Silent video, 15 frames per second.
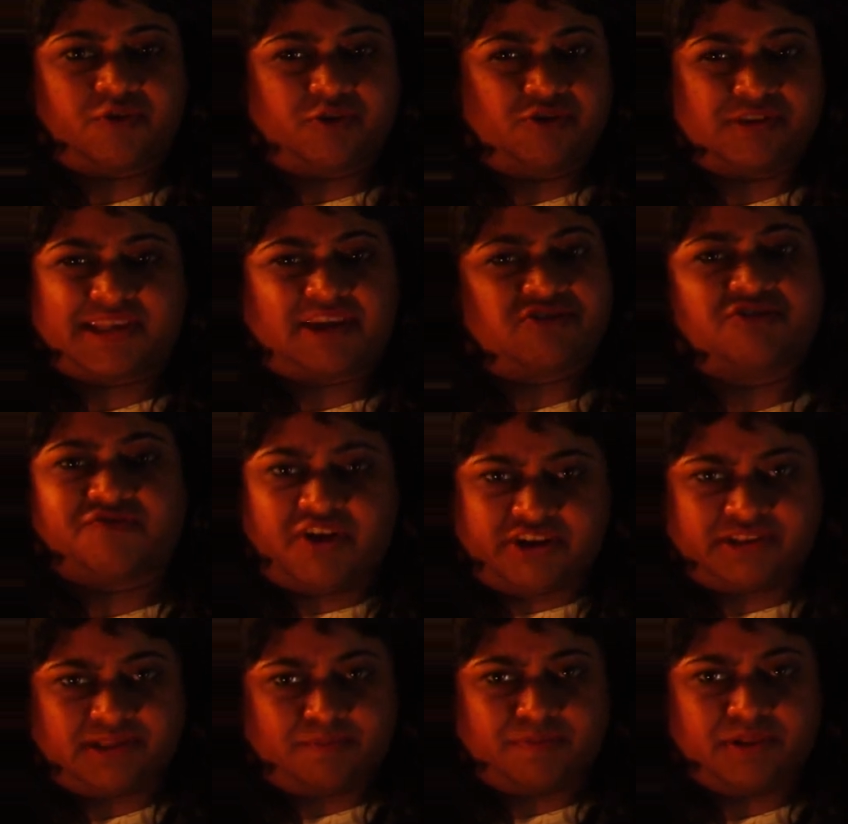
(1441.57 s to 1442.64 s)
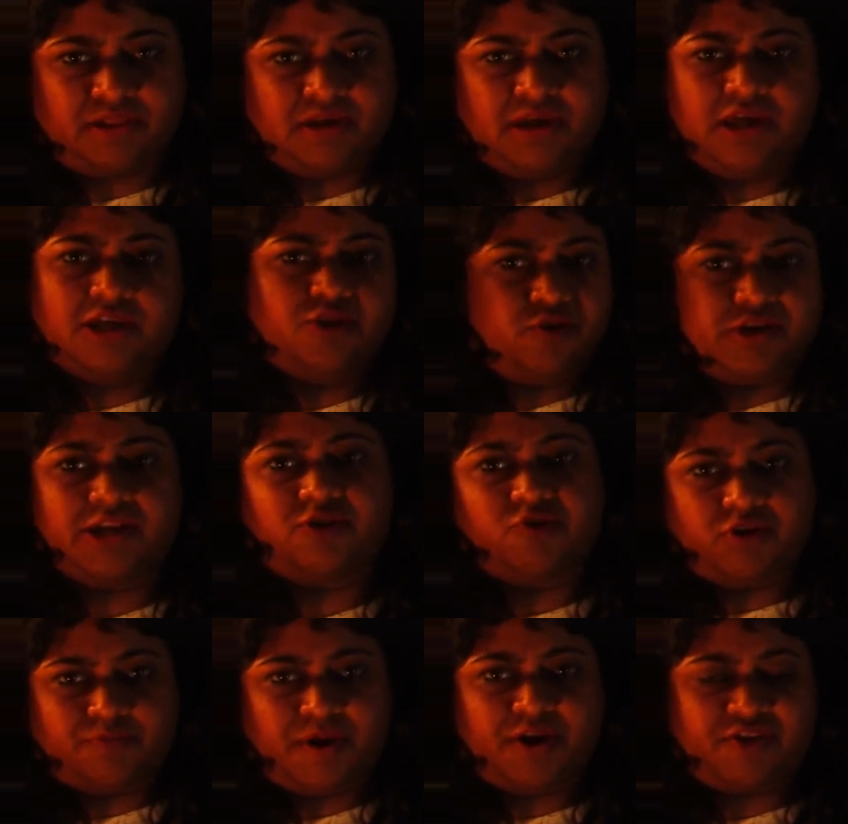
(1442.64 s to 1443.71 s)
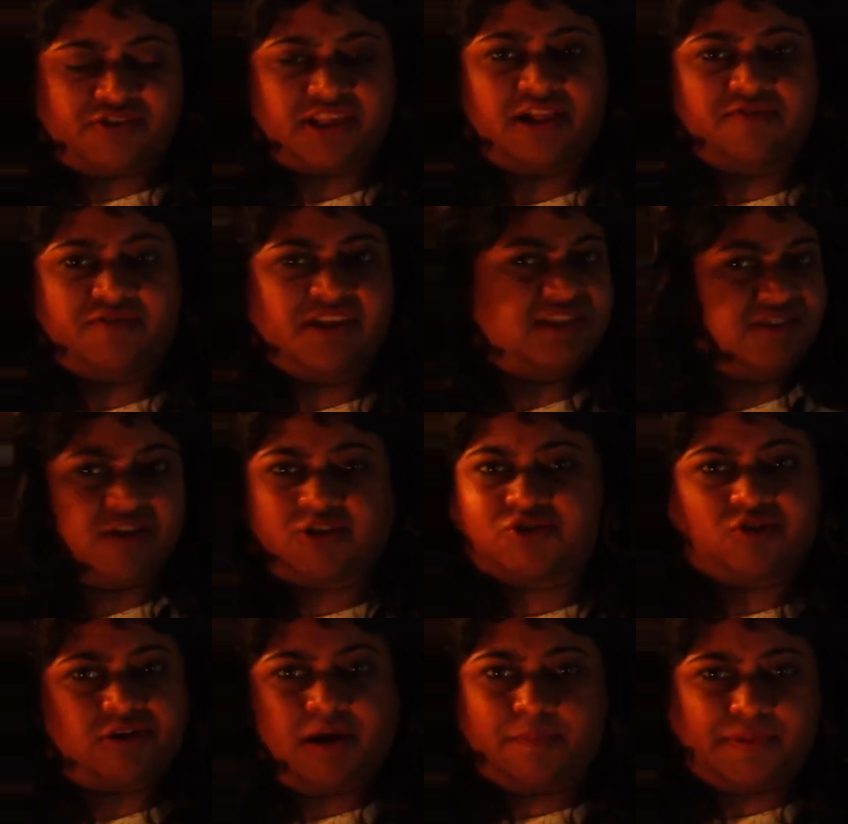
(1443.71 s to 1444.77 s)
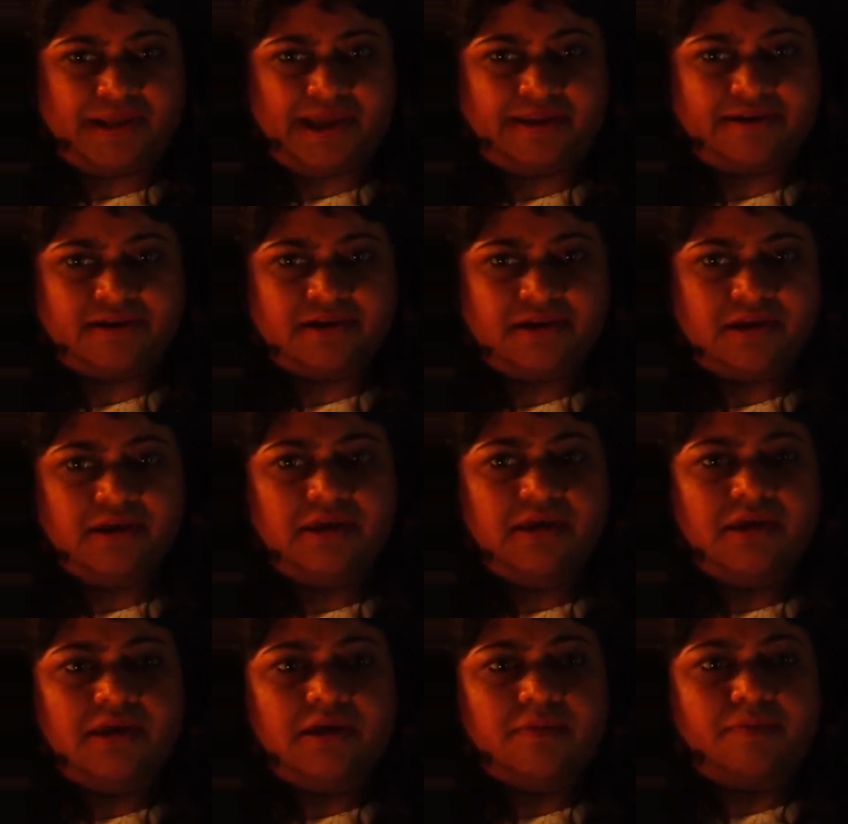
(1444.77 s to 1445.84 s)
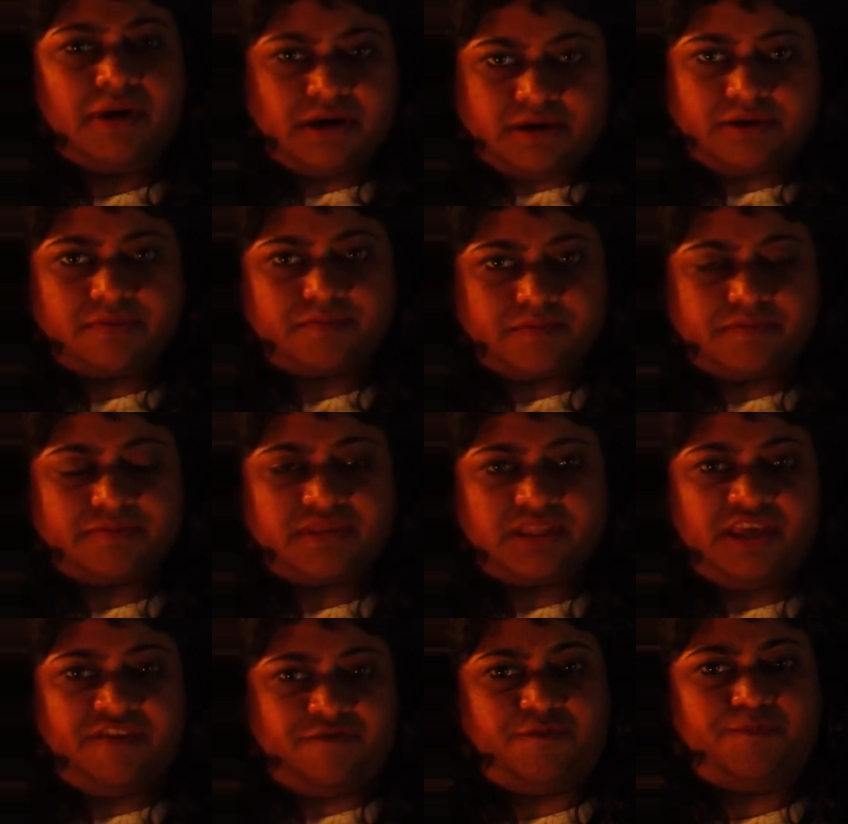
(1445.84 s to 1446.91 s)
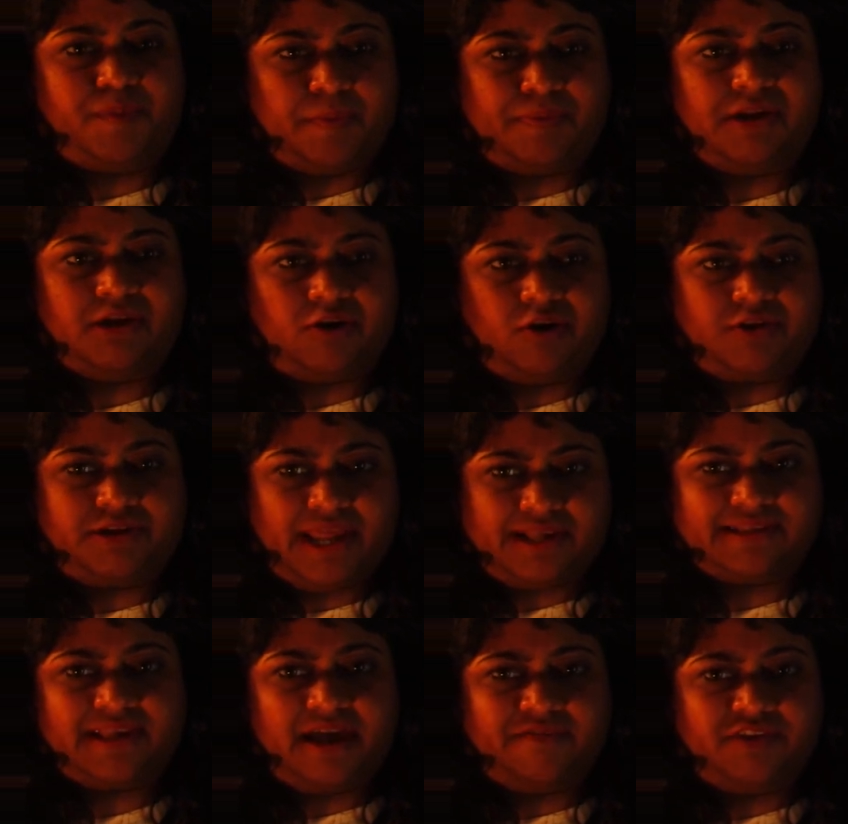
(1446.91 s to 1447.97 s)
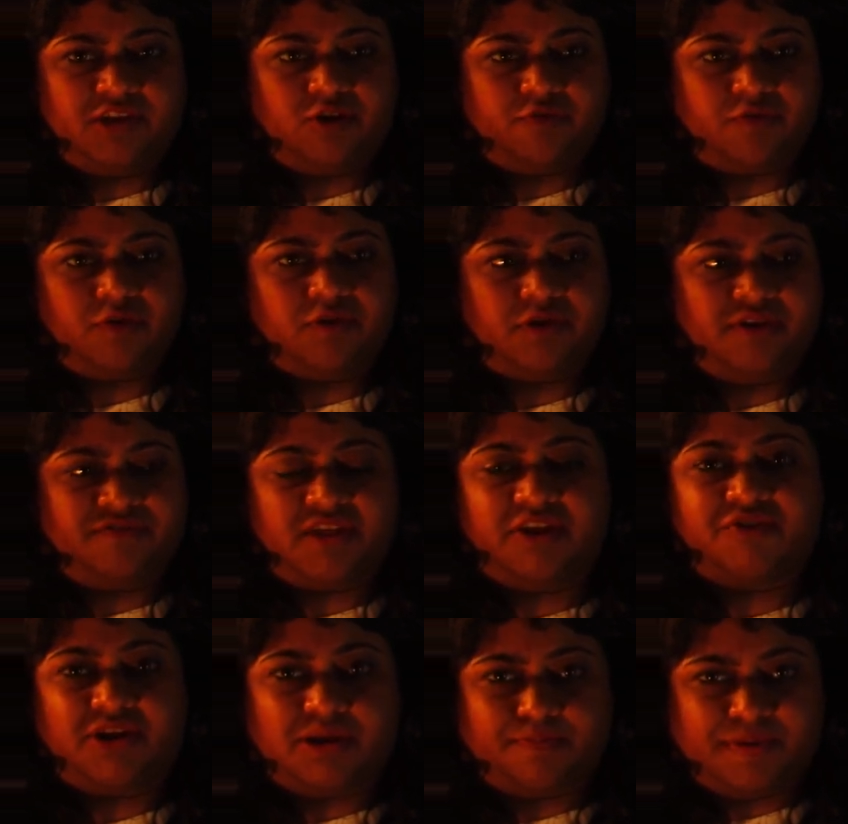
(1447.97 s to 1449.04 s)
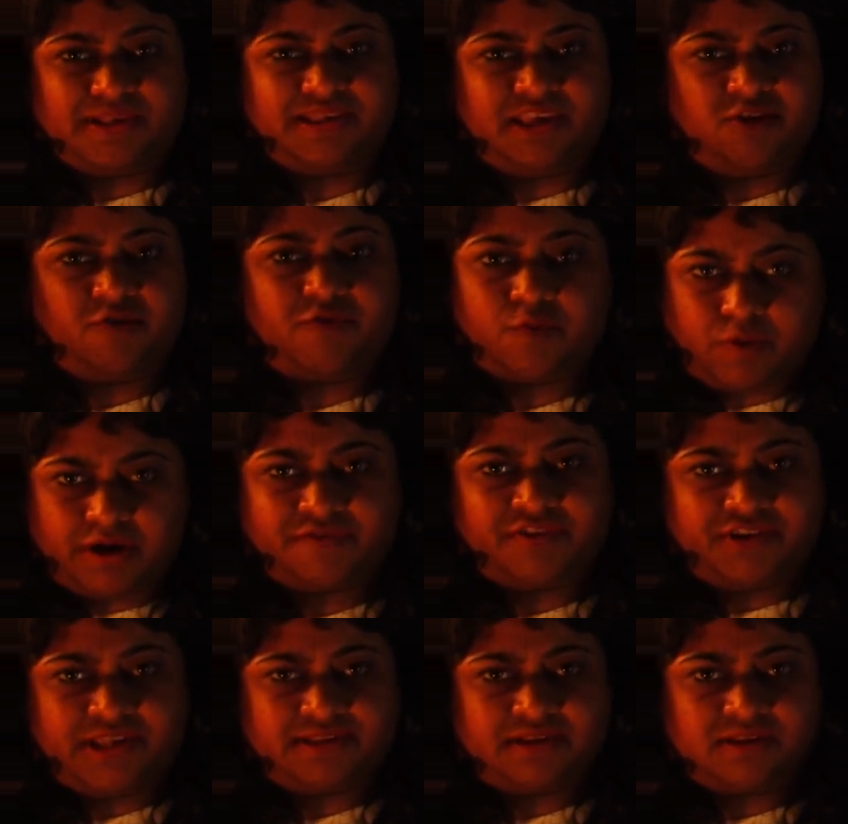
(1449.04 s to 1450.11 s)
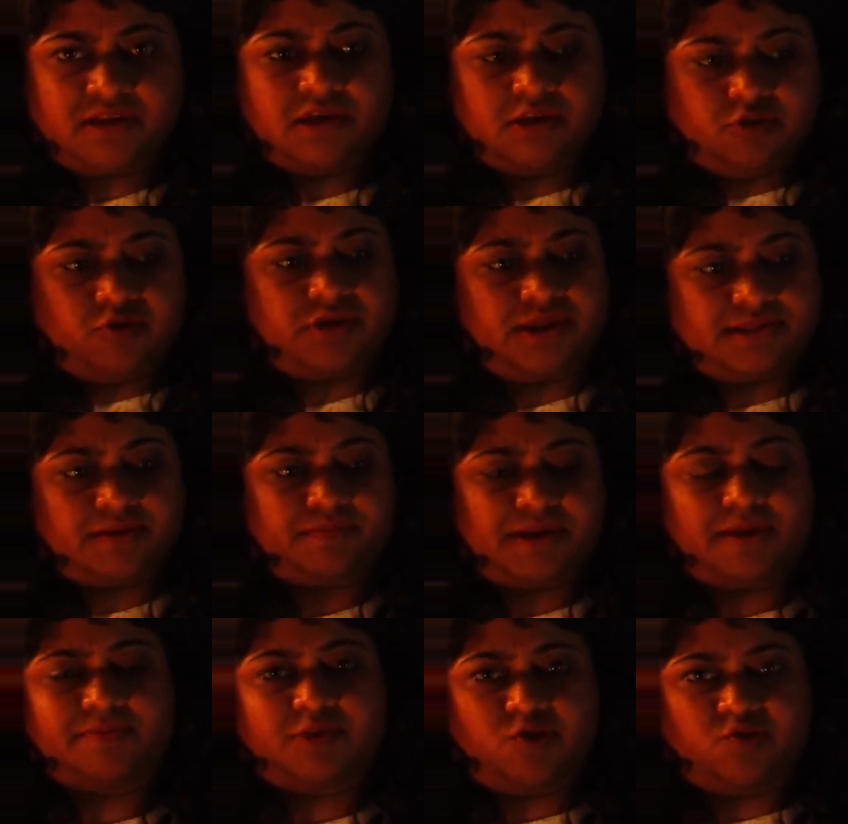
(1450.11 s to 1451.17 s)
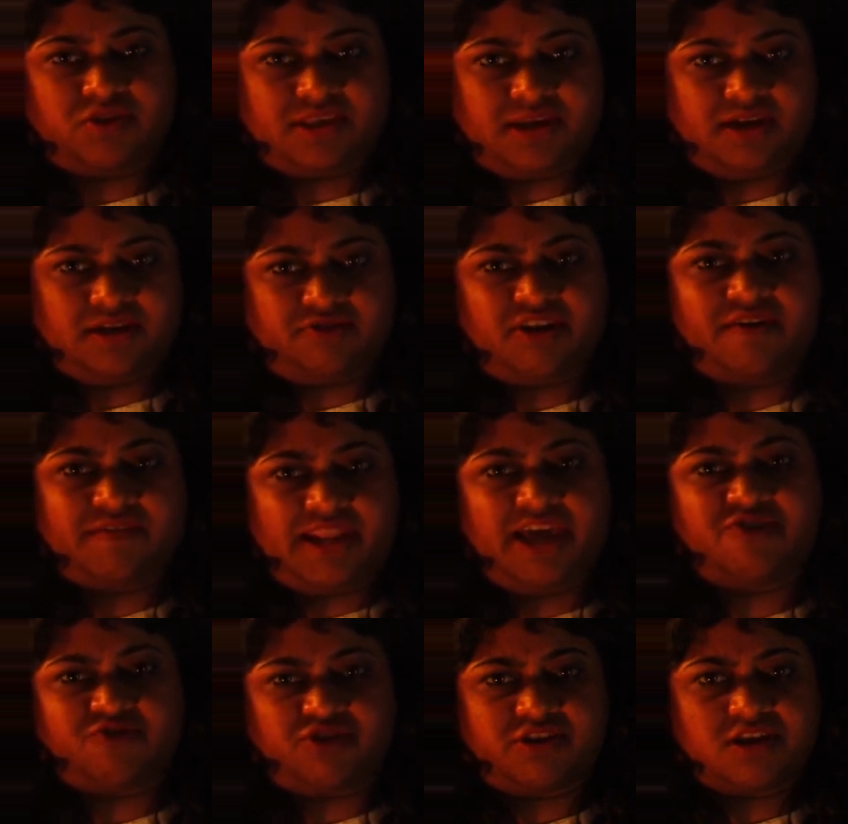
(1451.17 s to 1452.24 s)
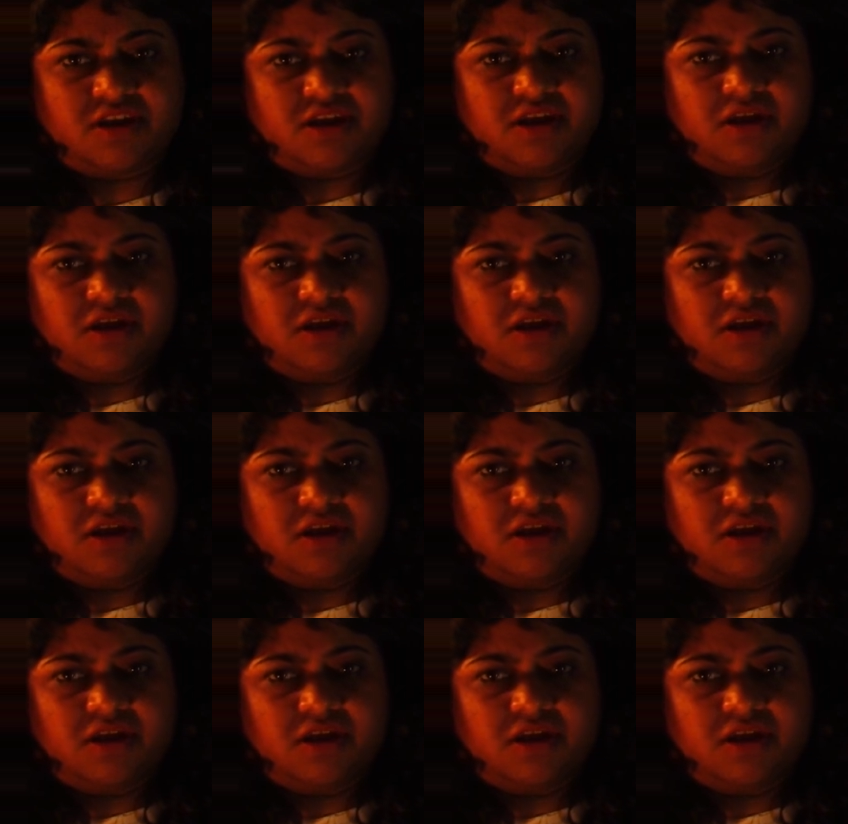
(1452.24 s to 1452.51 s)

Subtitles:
for you, it's actually very simple. You can do it by yourself. It's not so complicated. But if people are not tech savvy, or for, if they're really busy, or for whatever reason, you can sometimes use a travel agent